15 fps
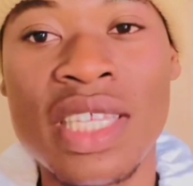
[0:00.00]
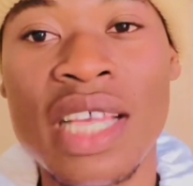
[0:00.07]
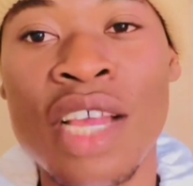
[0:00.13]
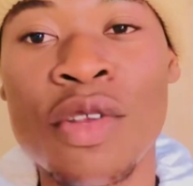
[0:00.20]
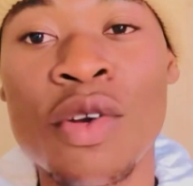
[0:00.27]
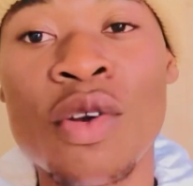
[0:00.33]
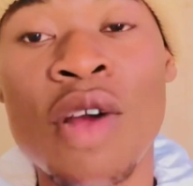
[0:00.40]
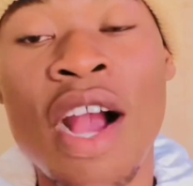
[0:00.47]
I
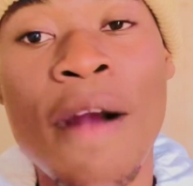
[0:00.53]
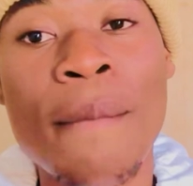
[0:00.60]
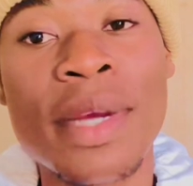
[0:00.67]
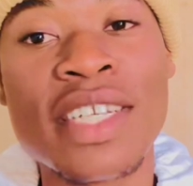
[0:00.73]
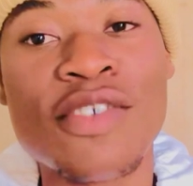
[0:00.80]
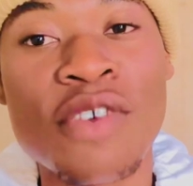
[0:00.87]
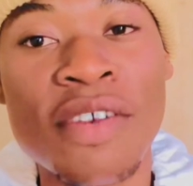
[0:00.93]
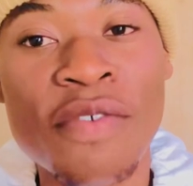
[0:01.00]
don't know how
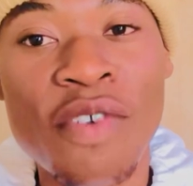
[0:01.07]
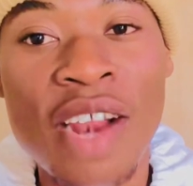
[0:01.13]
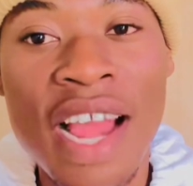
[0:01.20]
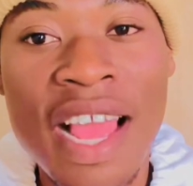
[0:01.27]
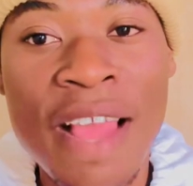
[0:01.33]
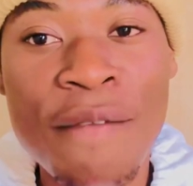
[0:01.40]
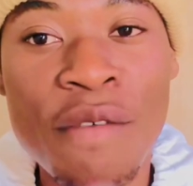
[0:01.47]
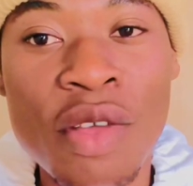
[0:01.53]
much grateful I
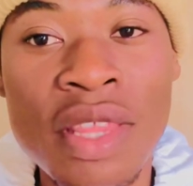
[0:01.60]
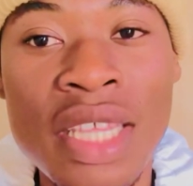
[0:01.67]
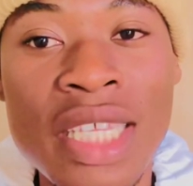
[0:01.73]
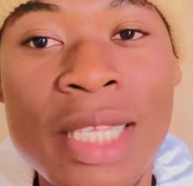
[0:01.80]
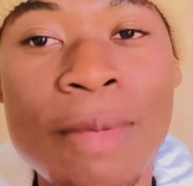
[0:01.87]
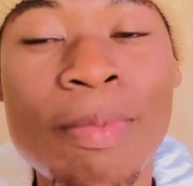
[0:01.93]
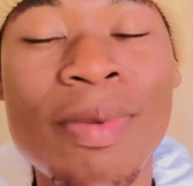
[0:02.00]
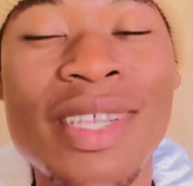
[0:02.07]
am for
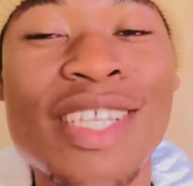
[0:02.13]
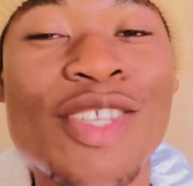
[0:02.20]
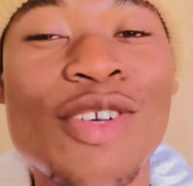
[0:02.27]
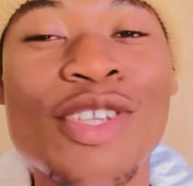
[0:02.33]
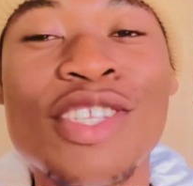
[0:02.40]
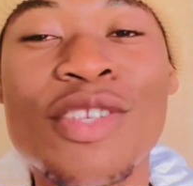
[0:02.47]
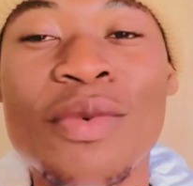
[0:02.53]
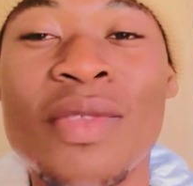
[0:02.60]
this. Please
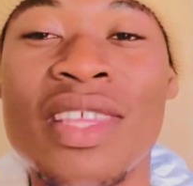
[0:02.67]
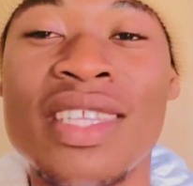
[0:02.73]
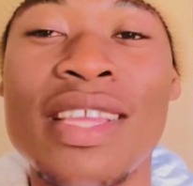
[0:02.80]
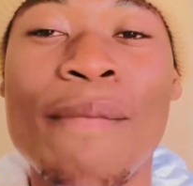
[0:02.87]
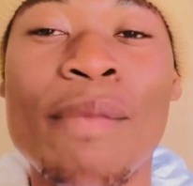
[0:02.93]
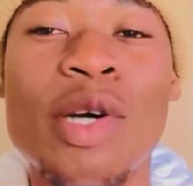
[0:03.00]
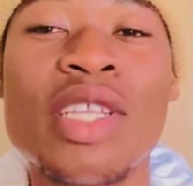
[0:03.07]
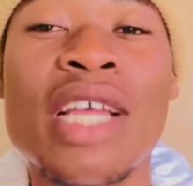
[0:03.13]
continue with the
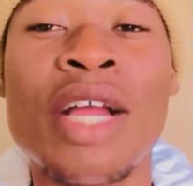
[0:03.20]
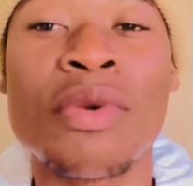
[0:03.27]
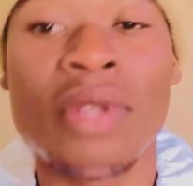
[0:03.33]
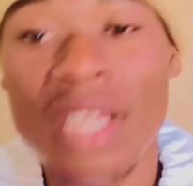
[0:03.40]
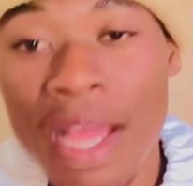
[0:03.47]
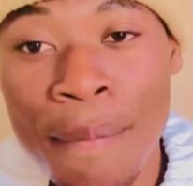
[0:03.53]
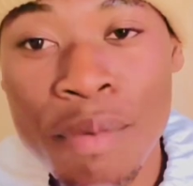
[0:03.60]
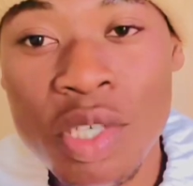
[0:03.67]
support. I
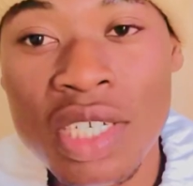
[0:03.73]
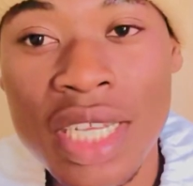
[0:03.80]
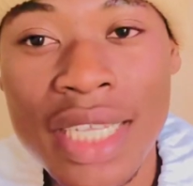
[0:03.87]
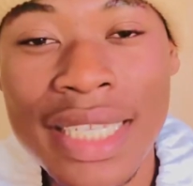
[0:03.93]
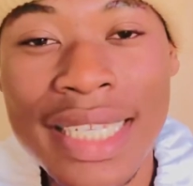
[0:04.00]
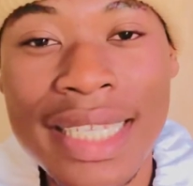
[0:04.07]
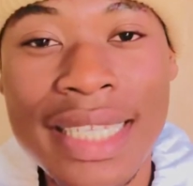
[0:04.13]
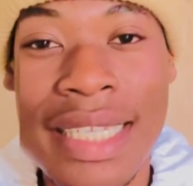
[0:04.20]
really appreciate
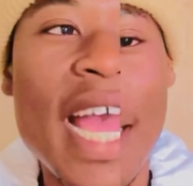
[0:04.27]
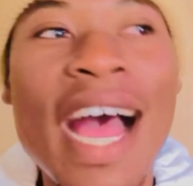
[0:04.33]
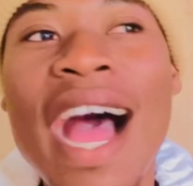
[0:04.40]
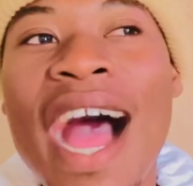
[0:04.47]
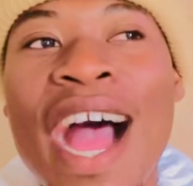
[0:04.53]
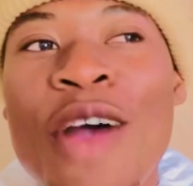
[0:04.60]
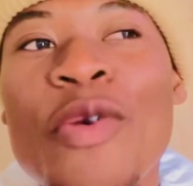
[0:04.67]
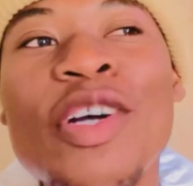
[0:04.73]
it.
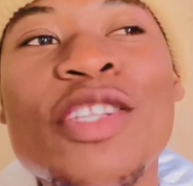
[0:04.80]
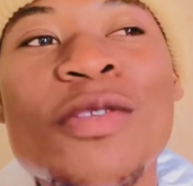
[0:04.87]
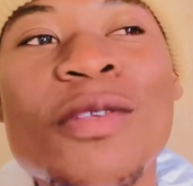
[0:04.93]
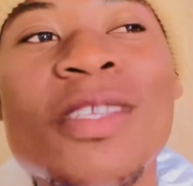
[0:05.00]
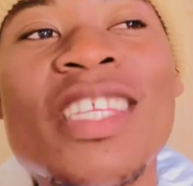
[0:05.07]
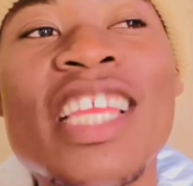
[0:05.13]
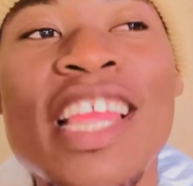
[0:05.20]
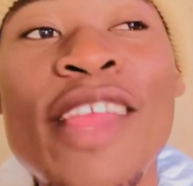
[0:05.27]
I want to
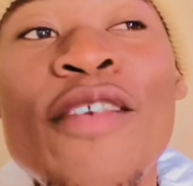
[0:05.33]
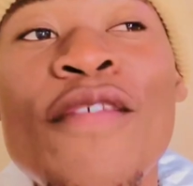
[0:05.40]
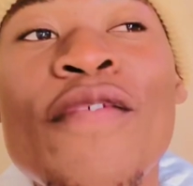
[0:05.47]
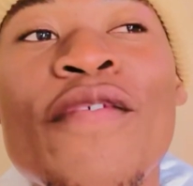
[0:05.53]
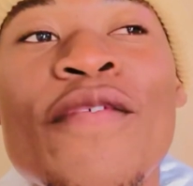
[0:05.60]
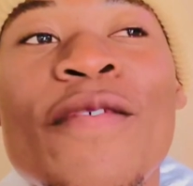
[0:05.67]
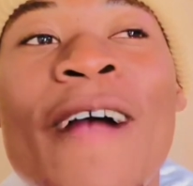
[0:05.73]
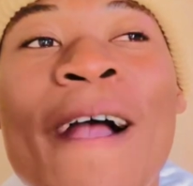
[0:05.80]
see if
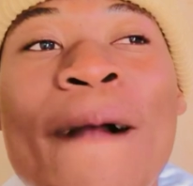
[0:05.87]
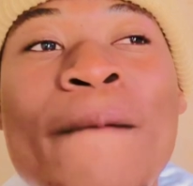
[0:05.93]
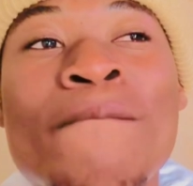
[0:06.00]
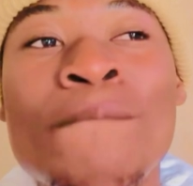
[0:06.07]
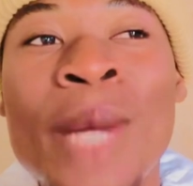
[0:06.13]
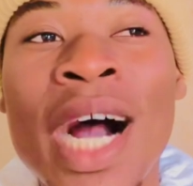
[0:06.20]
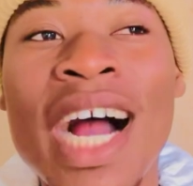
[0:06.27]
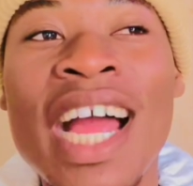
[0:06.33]

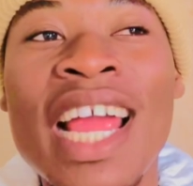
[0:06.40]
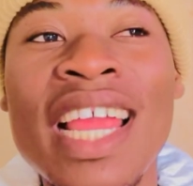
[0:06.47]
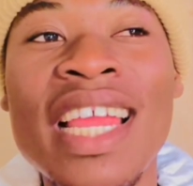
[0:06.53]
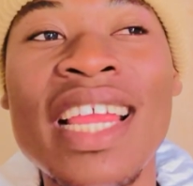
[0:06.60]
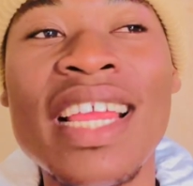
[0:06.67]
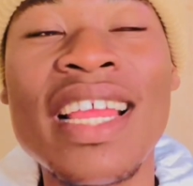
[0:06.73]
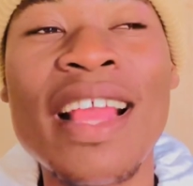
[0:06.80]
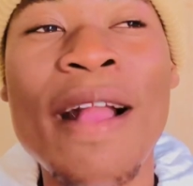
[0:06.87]
by
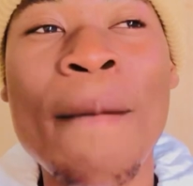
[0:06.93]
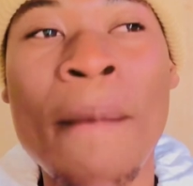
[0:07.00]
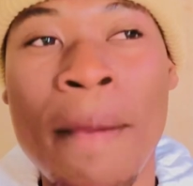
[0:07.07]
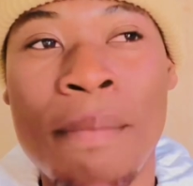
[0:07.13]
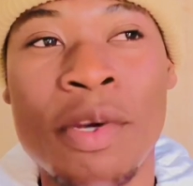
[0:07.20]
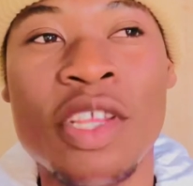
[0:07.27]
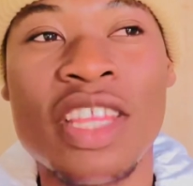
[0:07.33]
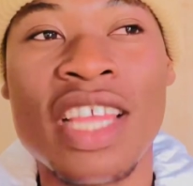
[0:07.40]
my
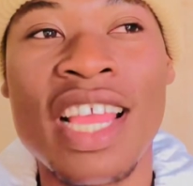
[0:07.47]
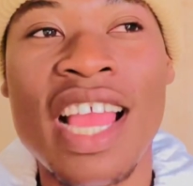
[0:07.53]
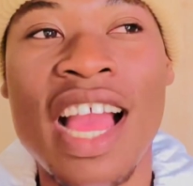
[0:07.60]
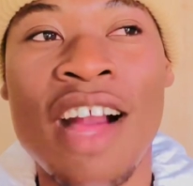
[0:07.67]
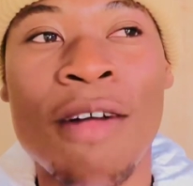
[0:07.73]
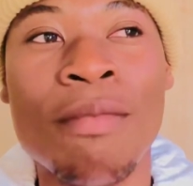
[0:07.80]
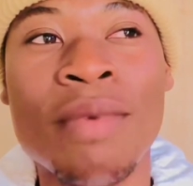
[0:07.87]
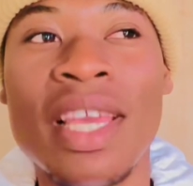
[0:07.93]
birthday,
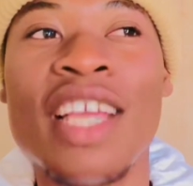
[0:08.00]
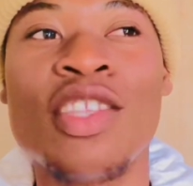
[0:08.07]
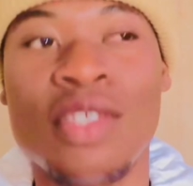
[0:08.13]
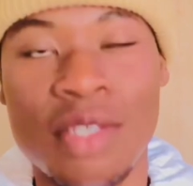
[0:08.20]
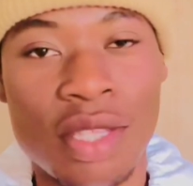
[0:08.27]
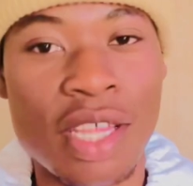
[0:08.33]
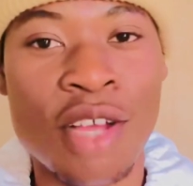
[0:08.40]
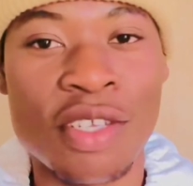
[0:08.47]
I'll be at
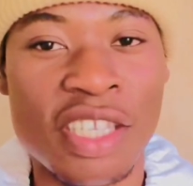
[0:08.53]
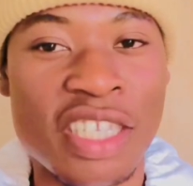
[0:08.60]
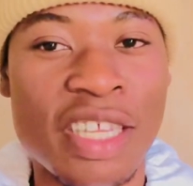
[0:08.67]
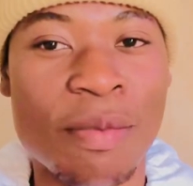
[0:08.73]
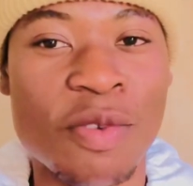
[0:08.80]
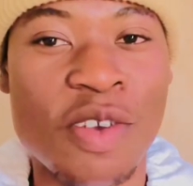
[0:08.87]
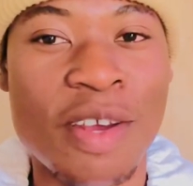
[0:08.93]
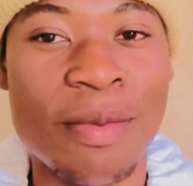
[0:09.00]
2,000
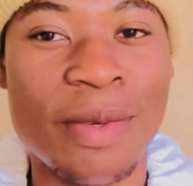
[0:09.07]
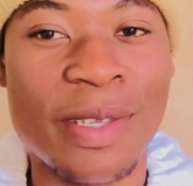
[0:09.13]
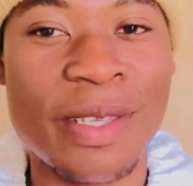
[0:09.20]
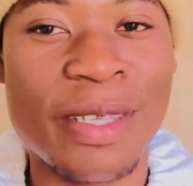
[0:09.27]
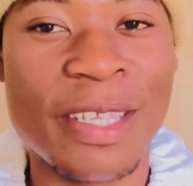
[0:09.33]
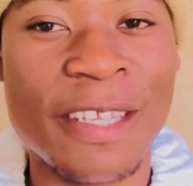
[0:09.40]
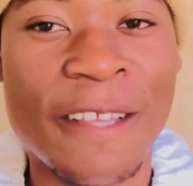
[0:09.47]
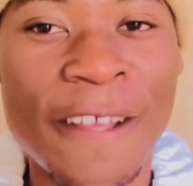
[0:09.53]

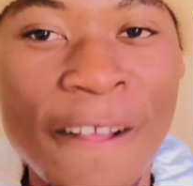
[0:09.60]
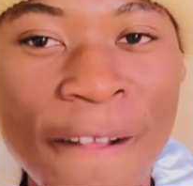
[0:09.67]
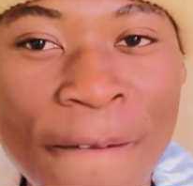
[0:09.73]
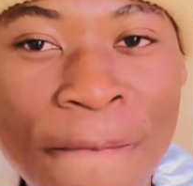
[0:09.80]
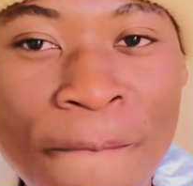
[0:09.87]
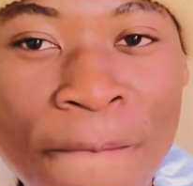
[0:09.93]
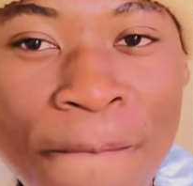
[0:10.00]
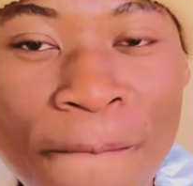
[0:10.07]
subscribers.
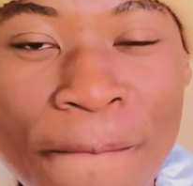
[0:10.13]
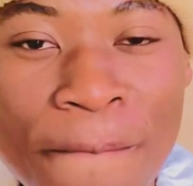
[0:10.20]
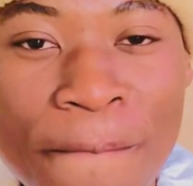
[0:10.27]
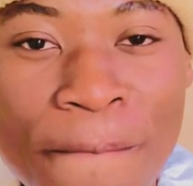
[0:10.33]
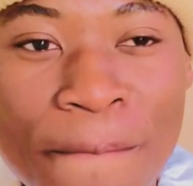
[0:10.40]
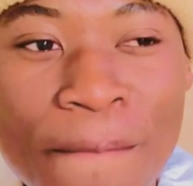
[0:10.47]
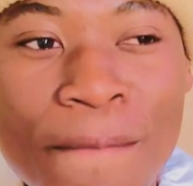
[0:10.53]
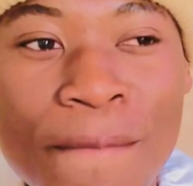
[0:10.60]

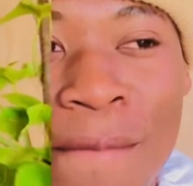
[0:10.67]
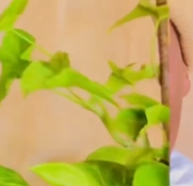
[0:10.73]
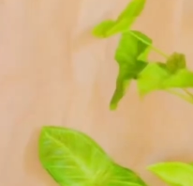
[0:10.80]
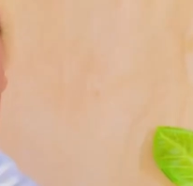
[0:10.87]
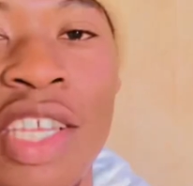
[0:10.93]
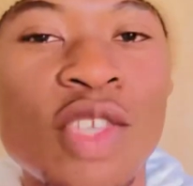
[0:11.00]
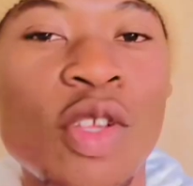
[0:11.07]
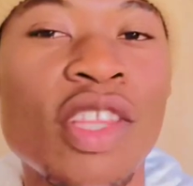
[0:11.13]
My
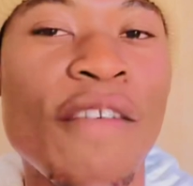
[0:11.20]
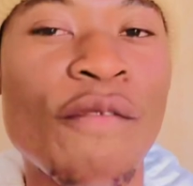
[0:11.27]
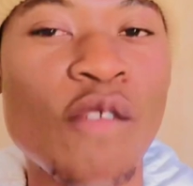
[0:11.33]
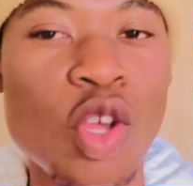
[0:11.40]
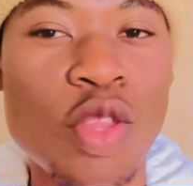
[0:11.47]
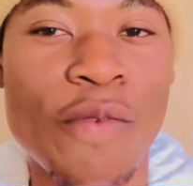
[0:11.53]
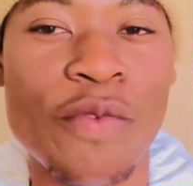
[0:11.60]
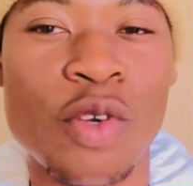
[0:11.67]
birthday is on the
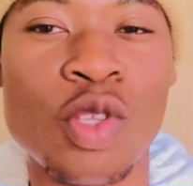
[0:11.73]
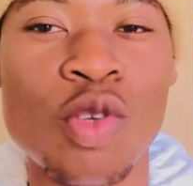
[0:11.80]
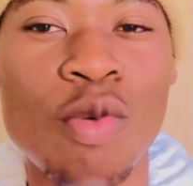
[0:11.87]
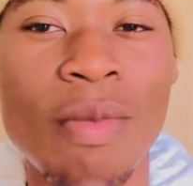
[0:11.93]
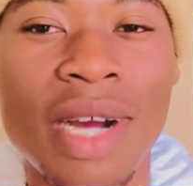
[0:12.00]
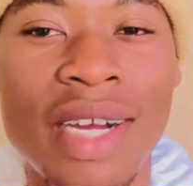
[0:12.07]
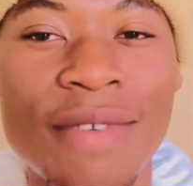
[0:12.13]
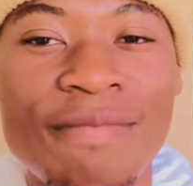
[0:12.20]
4th of
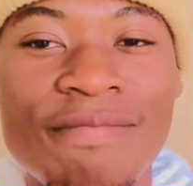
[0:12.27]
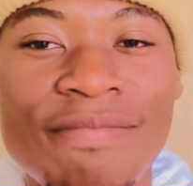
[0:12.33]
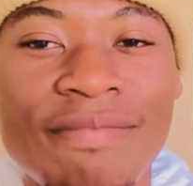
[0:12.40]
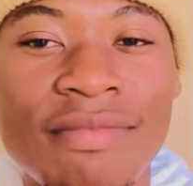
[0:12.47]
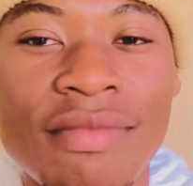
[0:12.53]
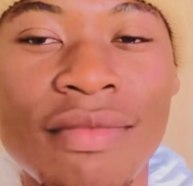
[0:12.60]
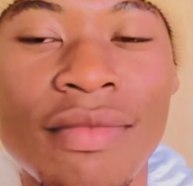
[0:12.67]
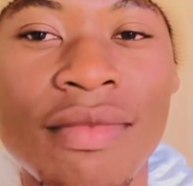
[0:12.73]
October
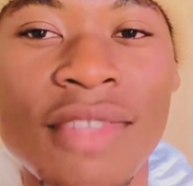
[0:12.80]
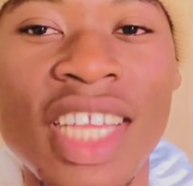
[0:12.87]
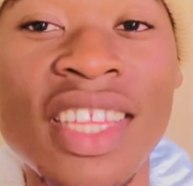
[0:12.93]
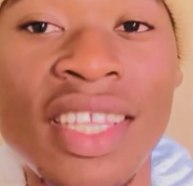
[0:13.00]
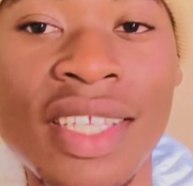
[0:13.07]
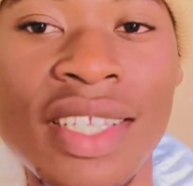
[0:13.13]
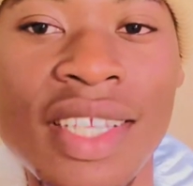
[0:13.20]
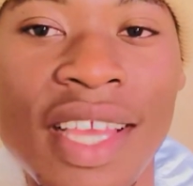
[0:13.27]

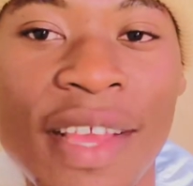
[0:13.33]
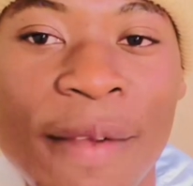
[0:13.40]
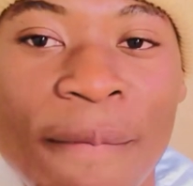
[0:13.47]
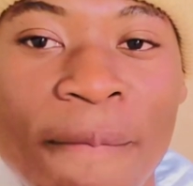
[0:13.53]
this year.